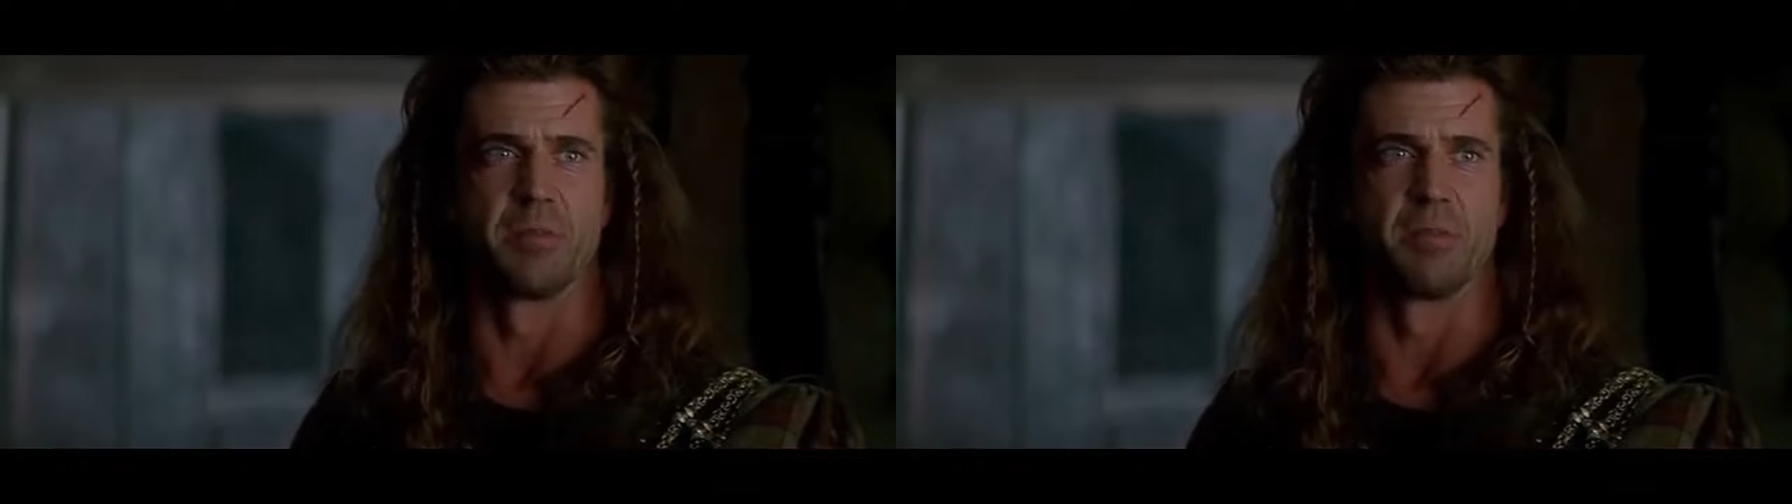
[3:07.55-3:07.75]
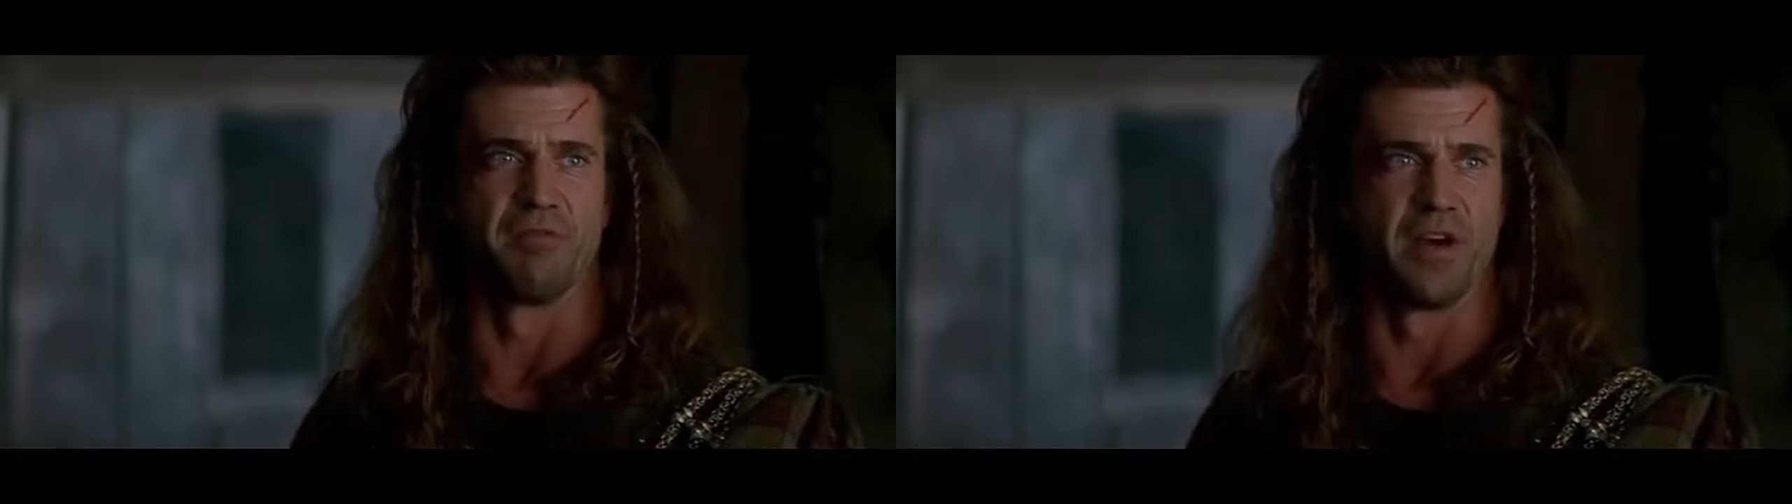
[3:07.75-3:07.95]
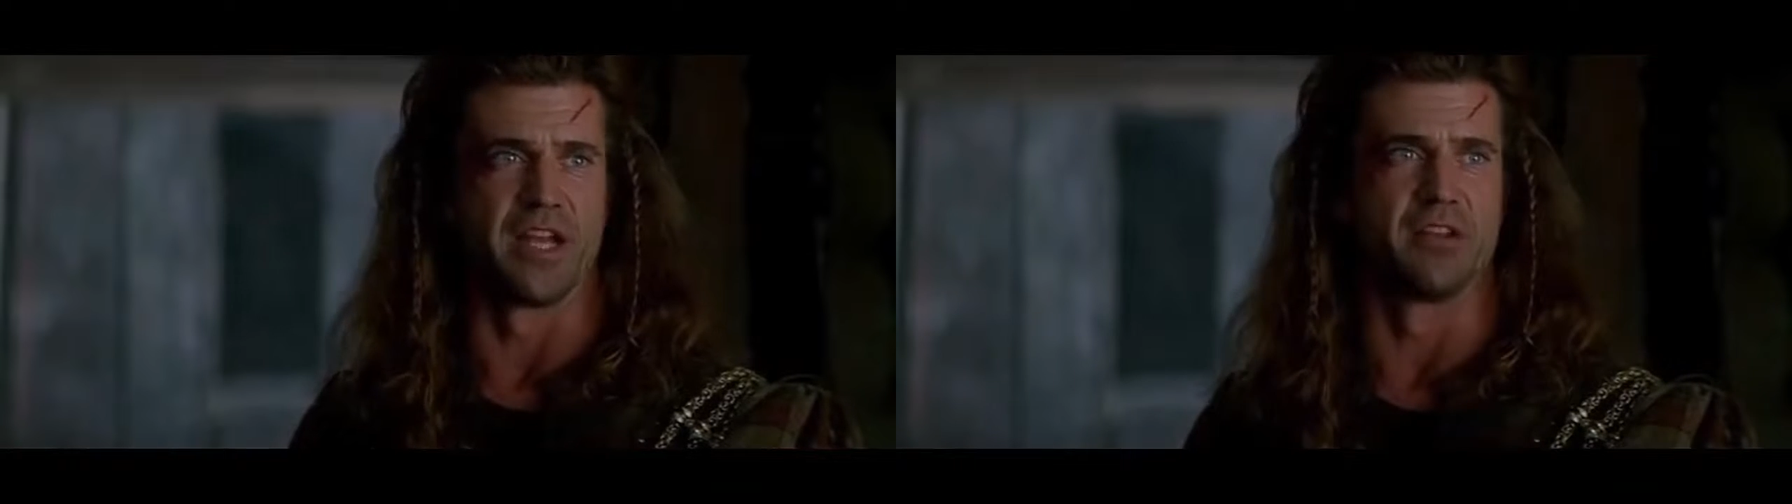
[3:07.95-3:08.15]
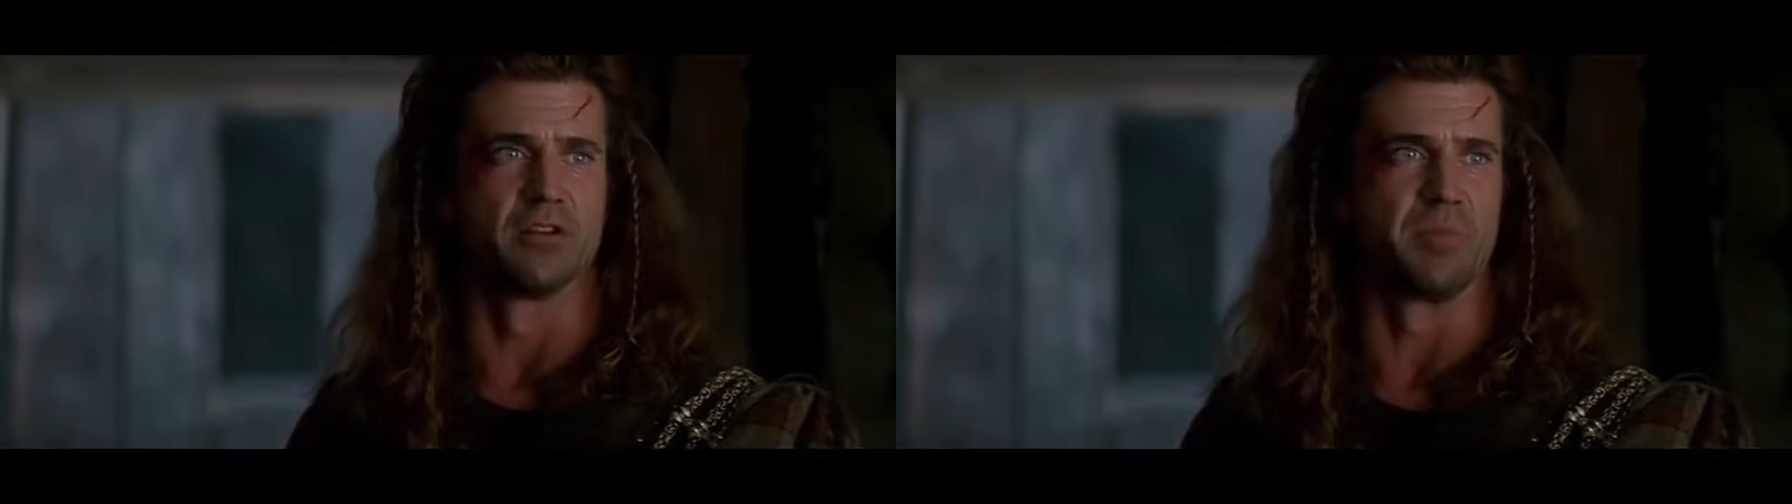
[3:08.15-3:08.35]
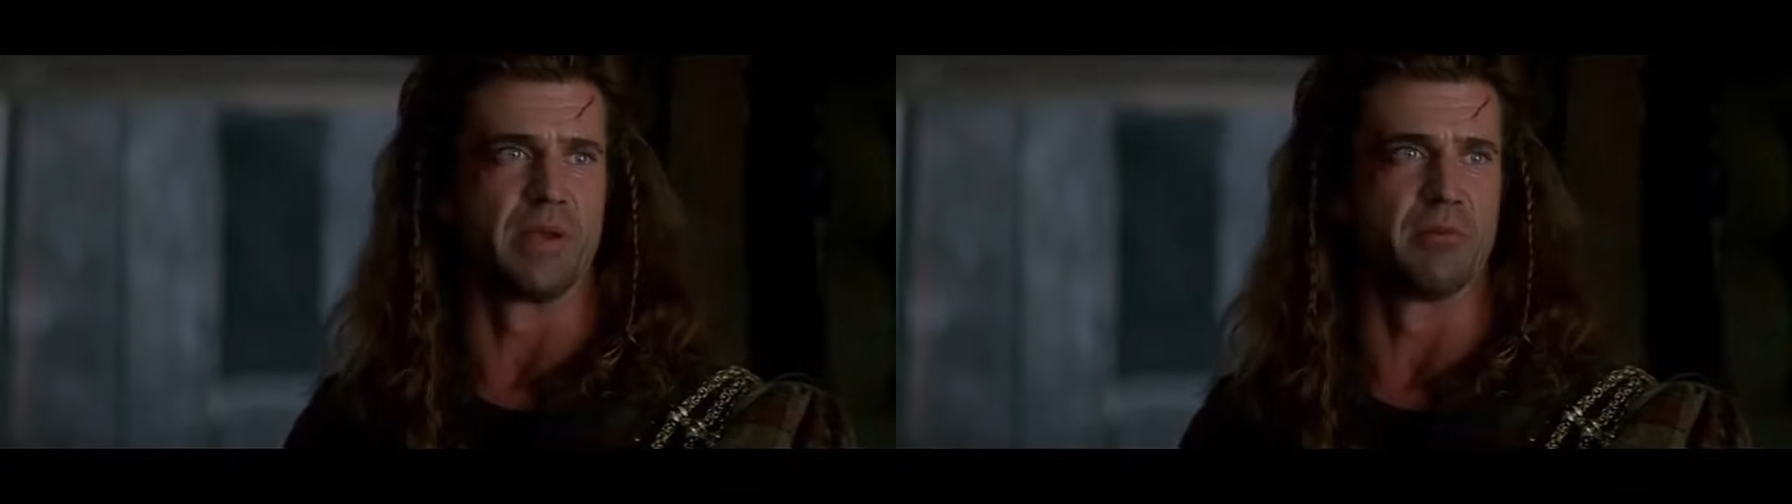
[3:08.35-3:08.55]
to provide
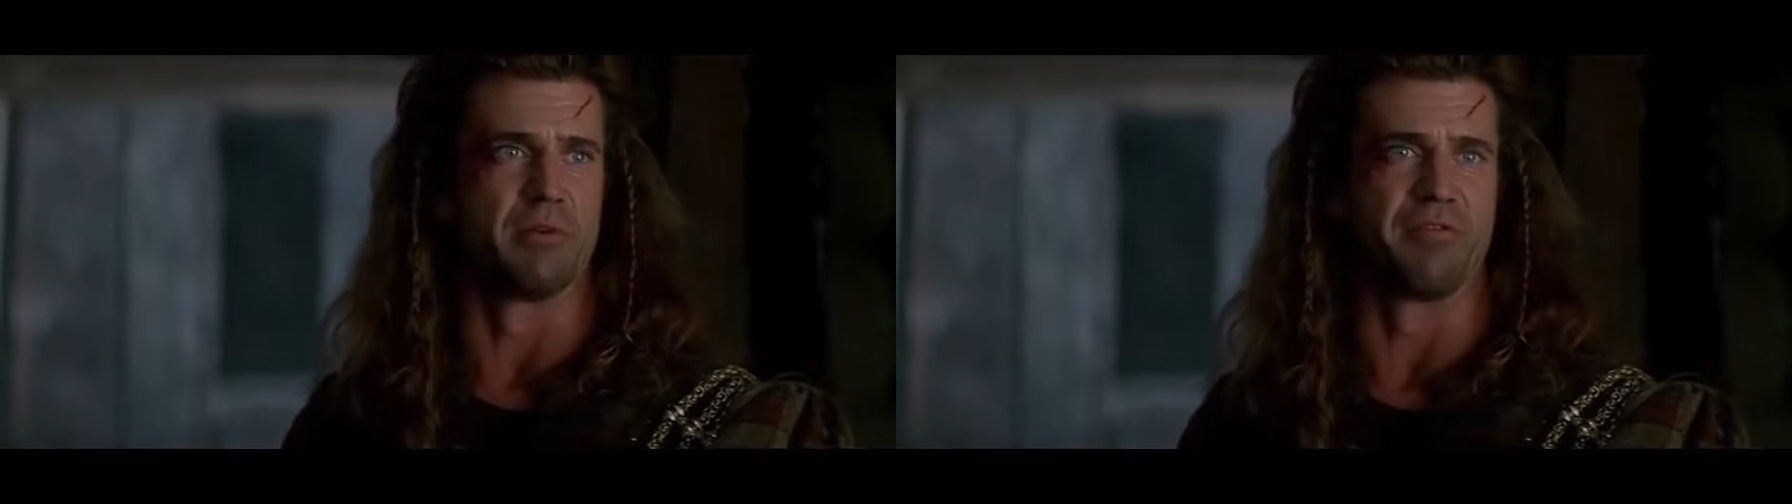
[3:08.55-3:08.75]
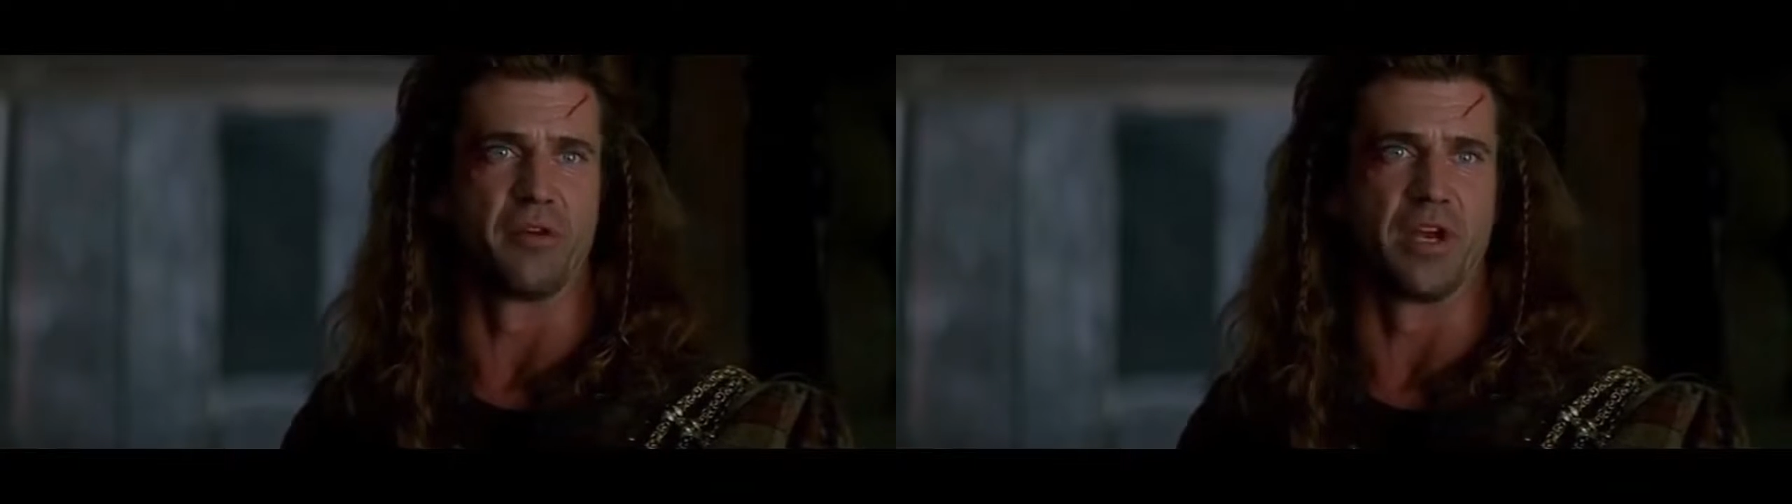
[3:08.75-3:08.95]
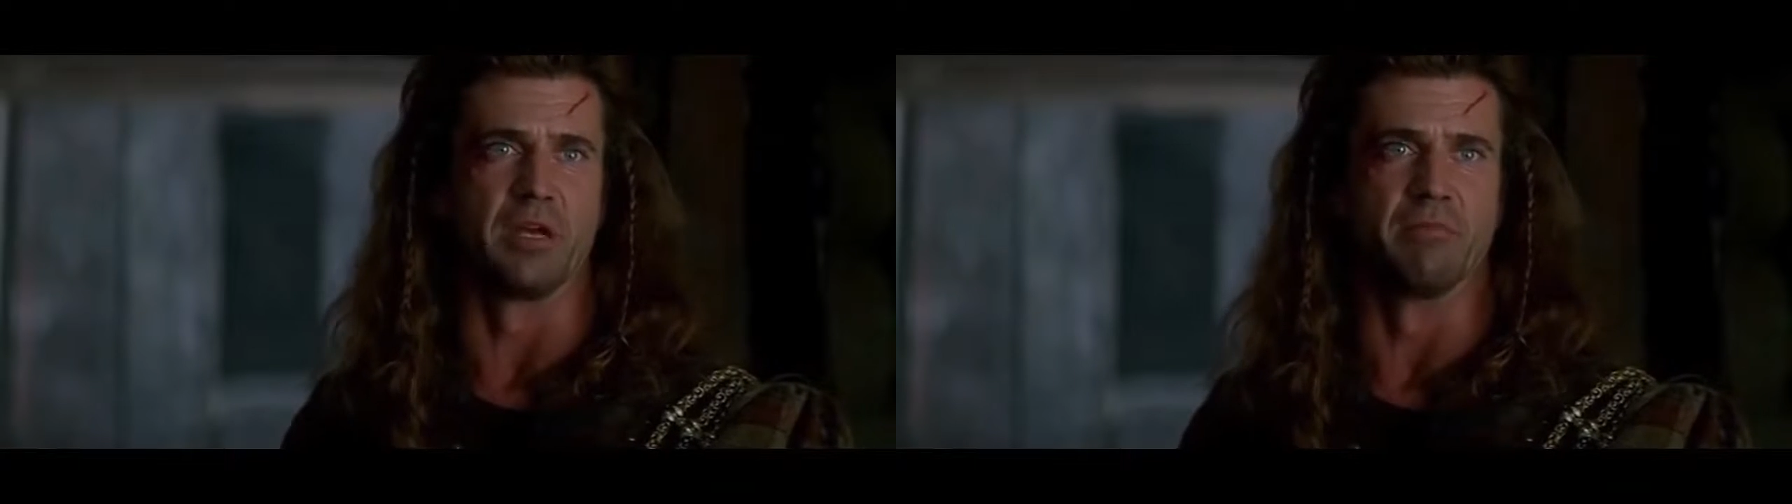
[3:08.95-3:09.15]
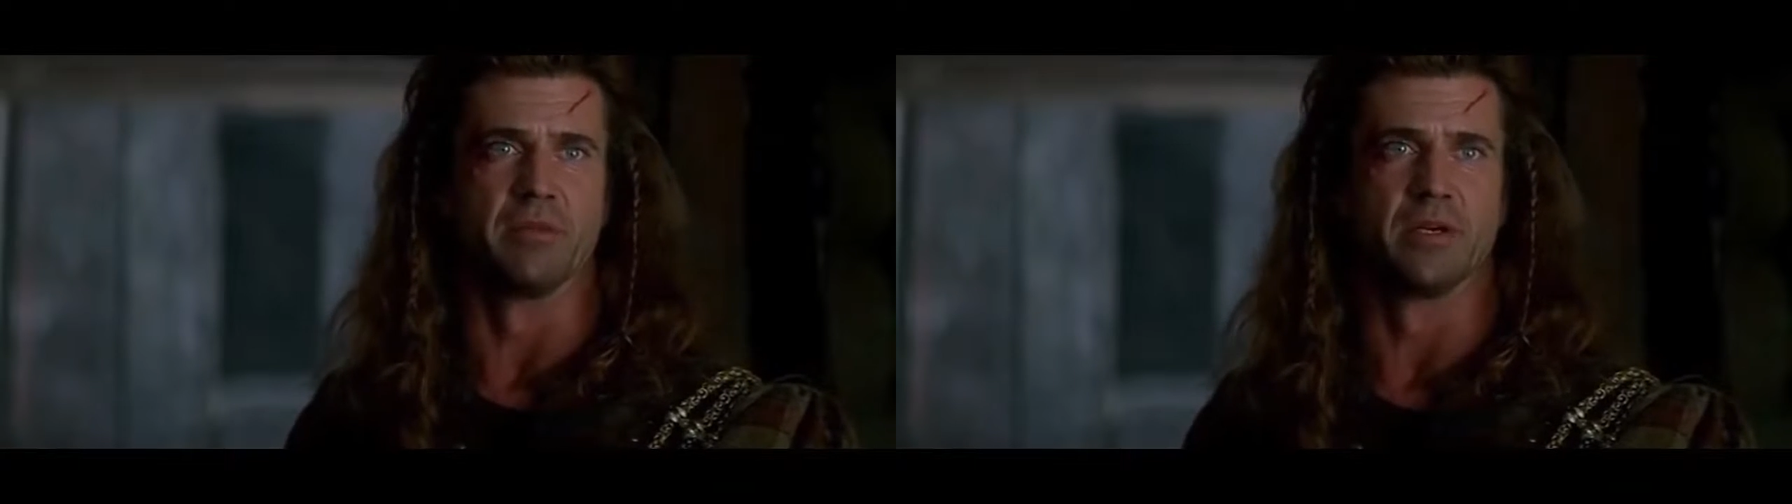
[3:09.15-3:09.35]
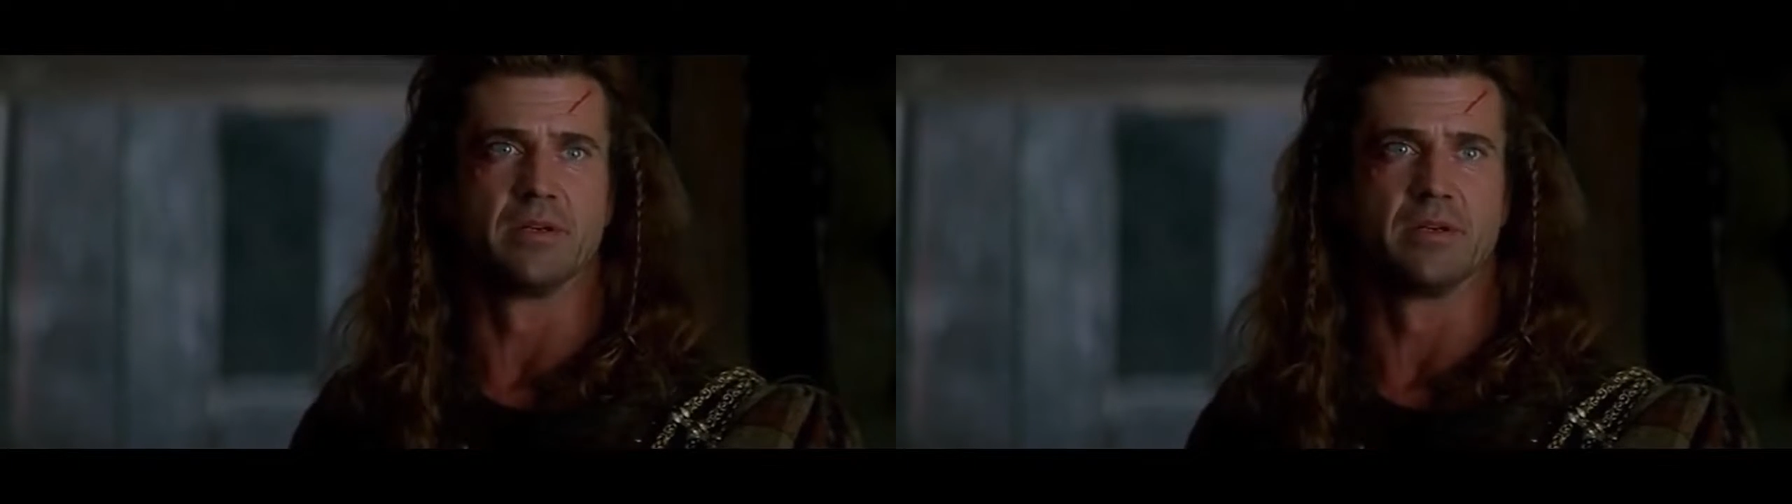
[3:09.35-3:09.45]
those people with freedom.